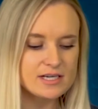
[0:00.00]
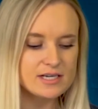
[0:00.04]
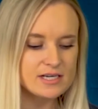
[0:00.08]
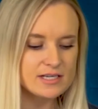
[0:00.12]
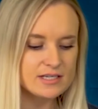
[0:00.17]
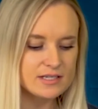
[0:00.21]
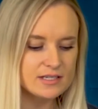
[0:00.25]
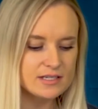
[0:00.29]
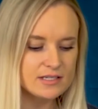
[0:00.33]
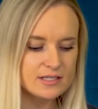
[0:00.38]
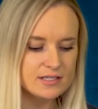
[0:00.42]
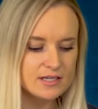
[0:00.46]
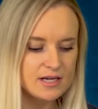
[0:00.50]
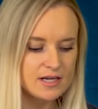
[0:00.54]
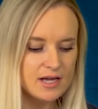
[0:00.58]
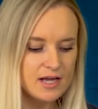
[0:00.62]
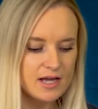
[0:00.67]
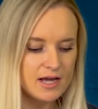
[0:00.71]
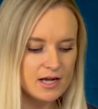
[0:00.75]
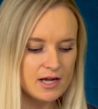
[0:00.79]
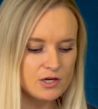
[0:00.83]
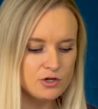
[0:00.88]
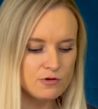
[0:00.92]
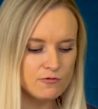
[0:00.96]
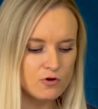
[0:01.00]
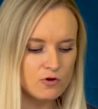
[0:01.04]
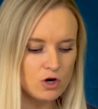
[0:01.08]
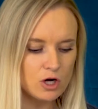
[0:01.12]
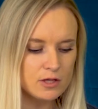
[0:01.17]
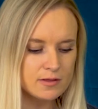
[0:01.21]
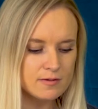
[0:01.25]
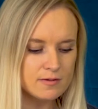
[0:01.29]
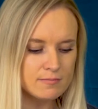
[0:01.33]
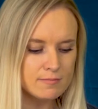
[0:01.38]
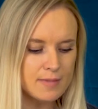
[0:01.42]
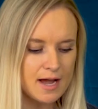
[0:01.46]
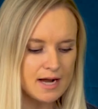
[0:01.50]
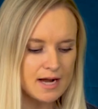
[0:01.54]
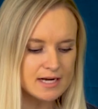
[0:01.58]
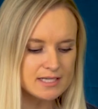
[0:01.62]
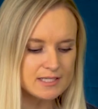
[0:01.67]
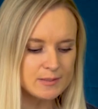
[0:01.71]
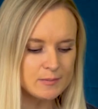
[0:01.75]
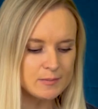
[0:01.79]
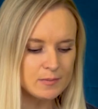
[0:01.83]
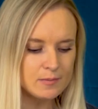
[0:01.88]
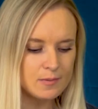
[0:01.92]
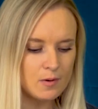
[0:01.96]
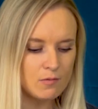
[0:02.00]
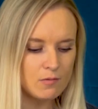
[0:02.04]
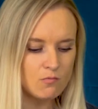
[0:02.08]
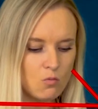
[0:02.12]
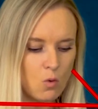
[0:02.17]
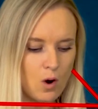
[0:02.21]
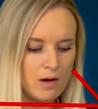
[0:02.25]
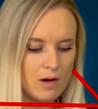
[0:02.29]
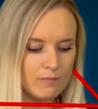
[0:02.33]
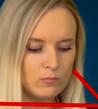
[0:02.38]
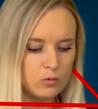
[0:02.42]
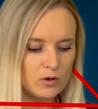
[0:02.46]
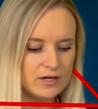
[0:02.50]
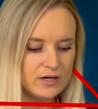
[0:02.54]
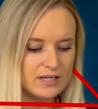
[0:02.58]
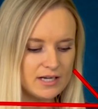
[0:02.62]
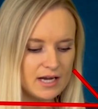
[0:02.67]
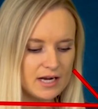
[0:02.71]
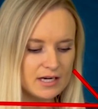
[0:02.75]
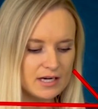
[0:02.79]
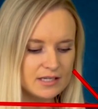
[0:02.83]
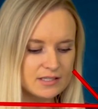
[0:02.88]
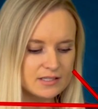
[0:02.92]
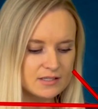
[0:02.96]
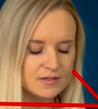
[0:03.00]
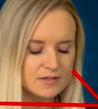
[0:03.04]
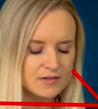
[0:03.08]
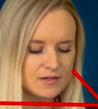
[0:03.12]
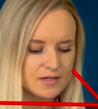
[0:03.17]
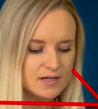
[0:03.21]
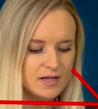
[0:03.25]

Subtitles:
liters and you've got the maximum of 1.8.